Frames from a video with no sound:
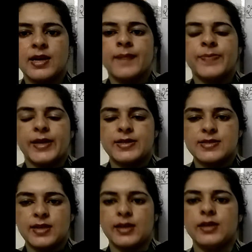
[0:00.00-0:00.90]
And
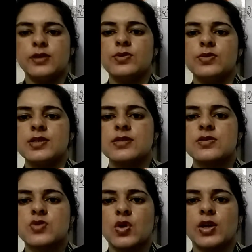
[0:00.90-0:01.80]
second use
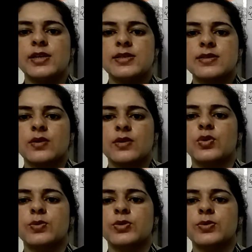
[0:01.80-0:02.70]
is soil is a
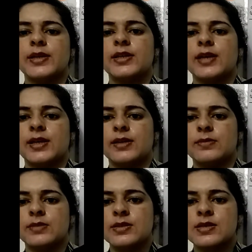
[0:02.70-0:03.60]
home to many
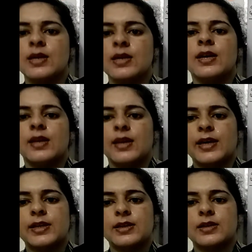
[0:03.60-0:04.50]
animals
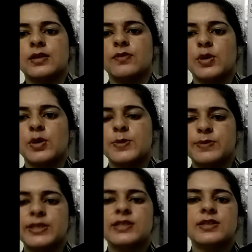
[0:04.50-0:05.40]
like earthworms,
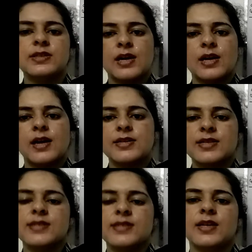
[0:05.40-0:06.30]
beetles, ants
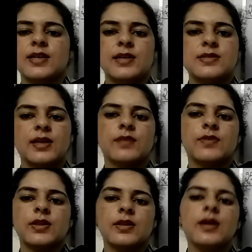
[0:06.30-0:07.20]
and snails. They
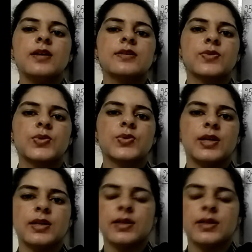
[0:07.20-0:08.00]
live in the soil.